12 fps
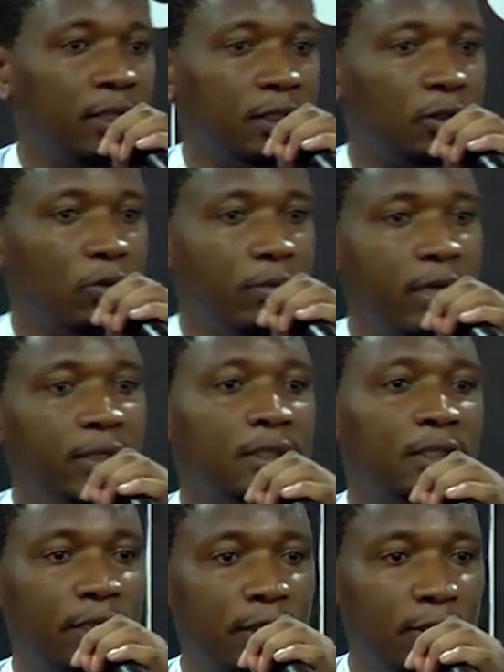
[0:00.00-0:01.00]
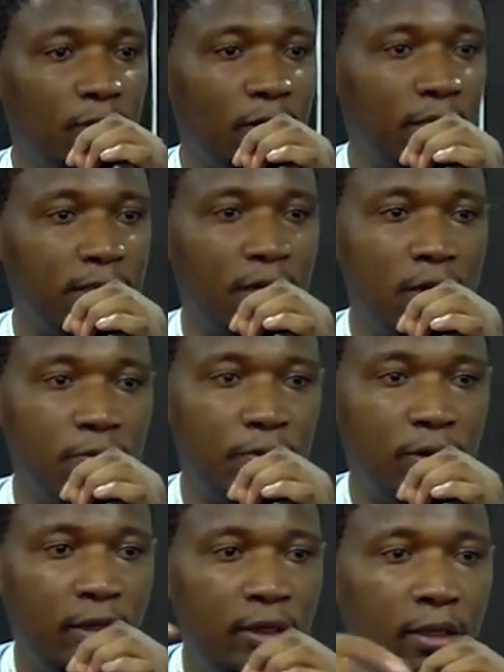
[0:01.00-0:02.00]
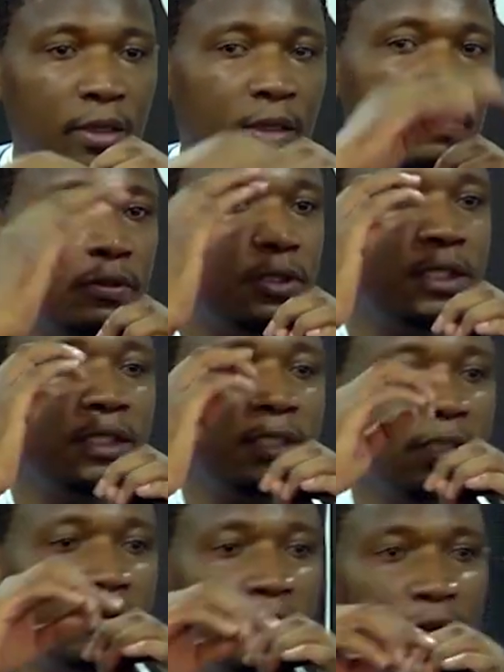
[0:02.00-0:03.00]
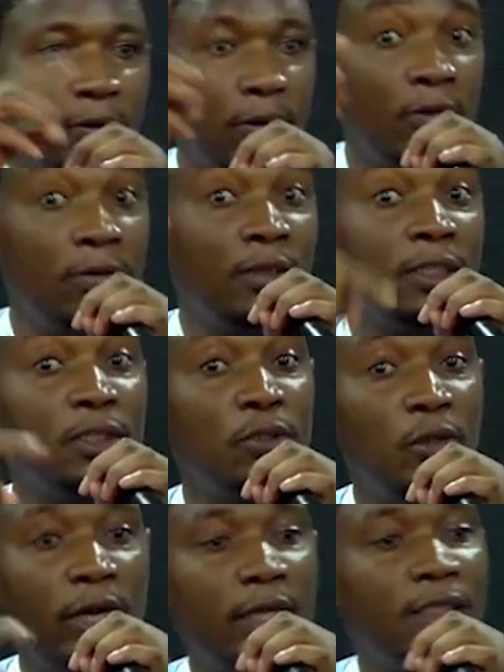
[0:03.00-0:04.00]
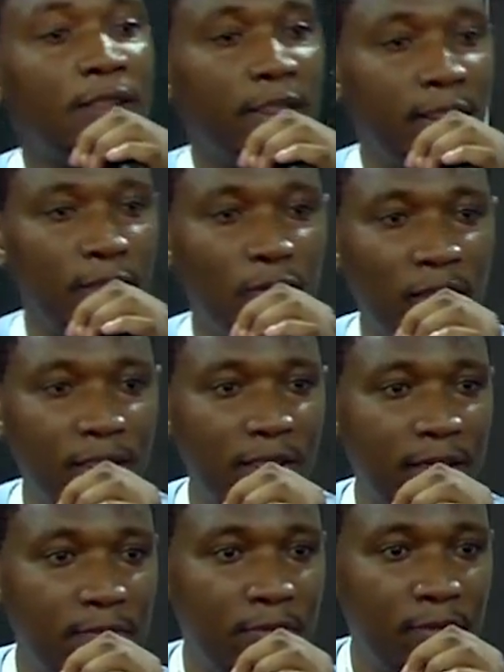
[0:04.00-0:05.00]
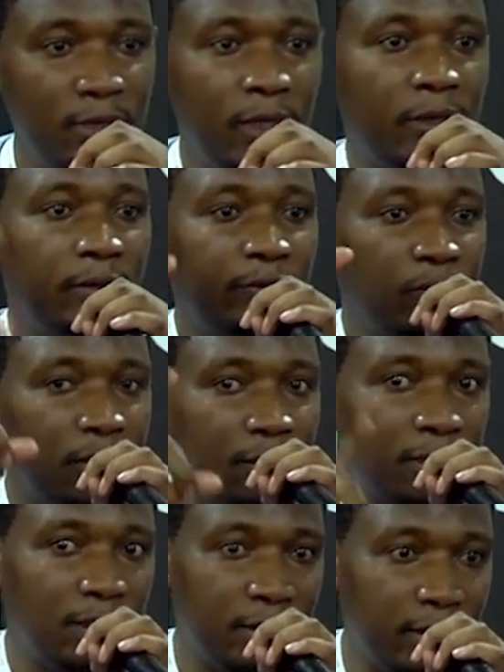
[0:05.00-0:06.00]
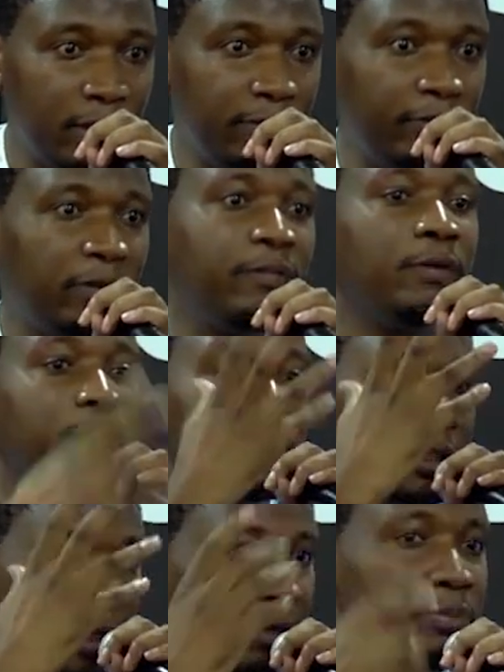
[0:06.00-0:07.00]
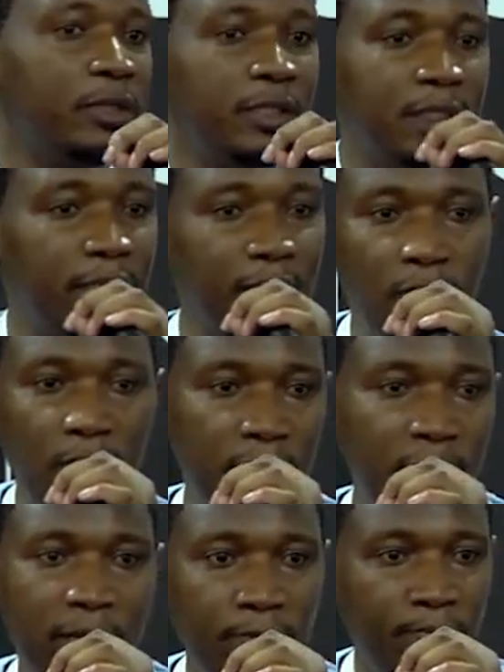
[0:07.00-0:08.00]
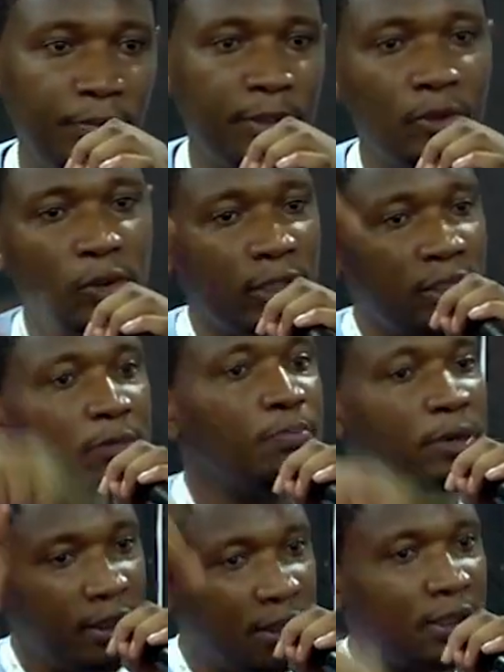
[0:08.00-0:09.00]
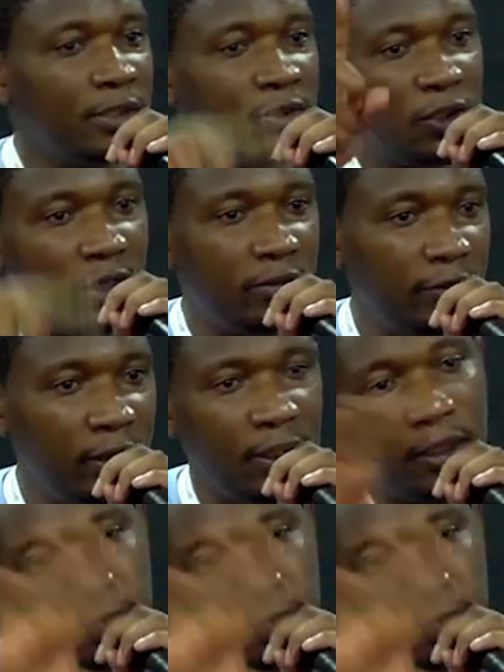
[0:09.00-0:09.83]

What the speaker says: this domain, send it to that app. If you see traffic on this URL, send it to that app. If you see traffic from this IP, send it to that app. So you can split traffic